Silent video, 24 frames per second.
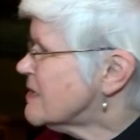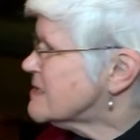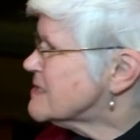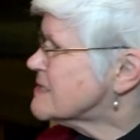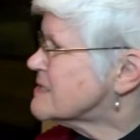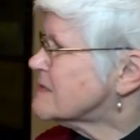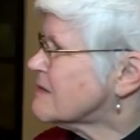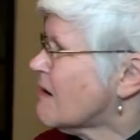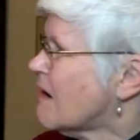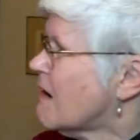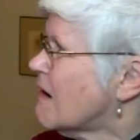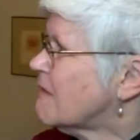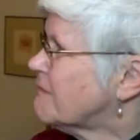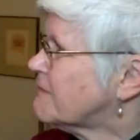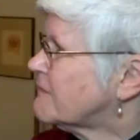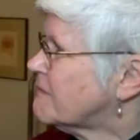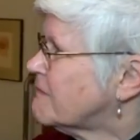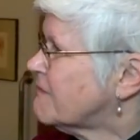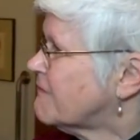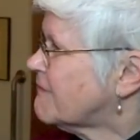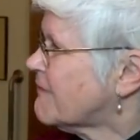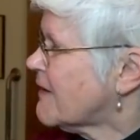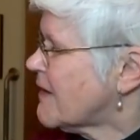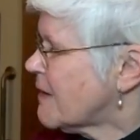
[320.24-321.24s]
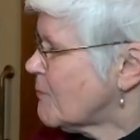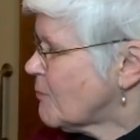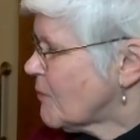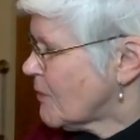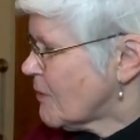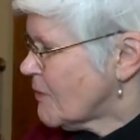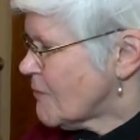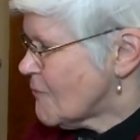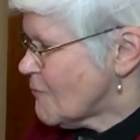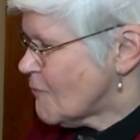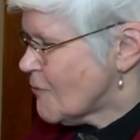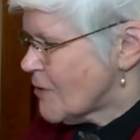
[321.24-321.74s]
soft
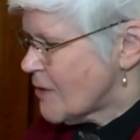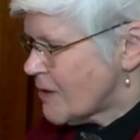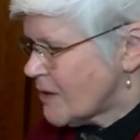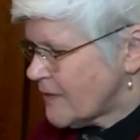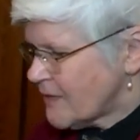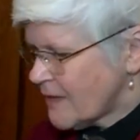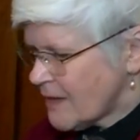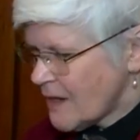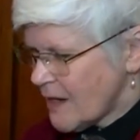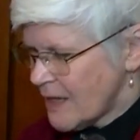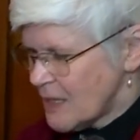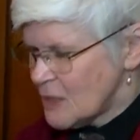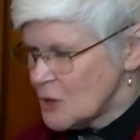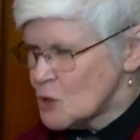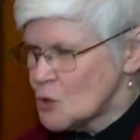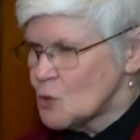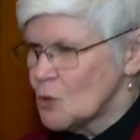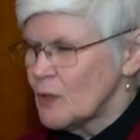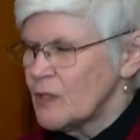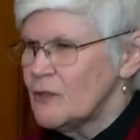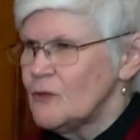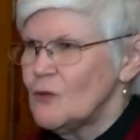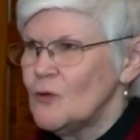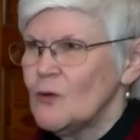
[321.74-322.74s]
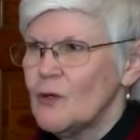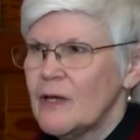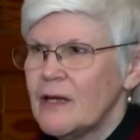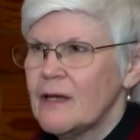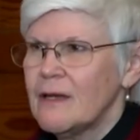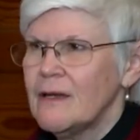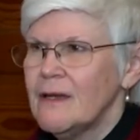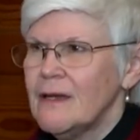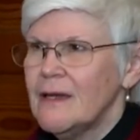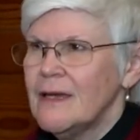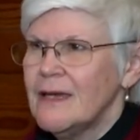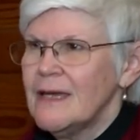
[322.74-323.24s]
fiber work that I enjoy
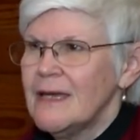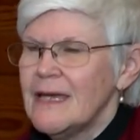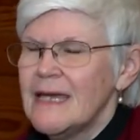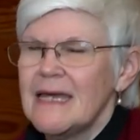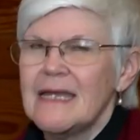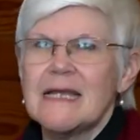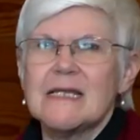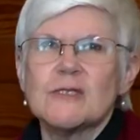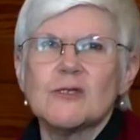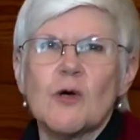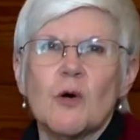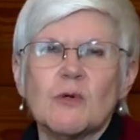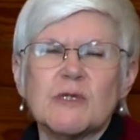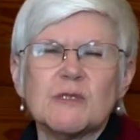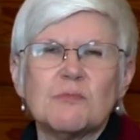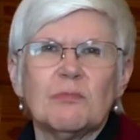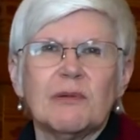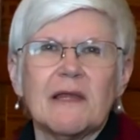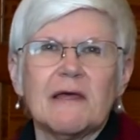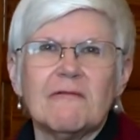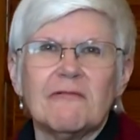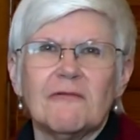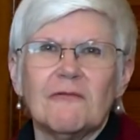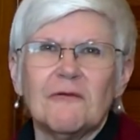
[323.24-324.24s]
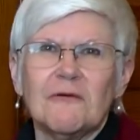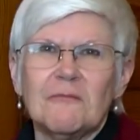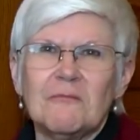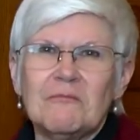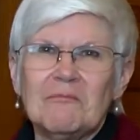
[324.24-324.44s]
doing, and it's always playful.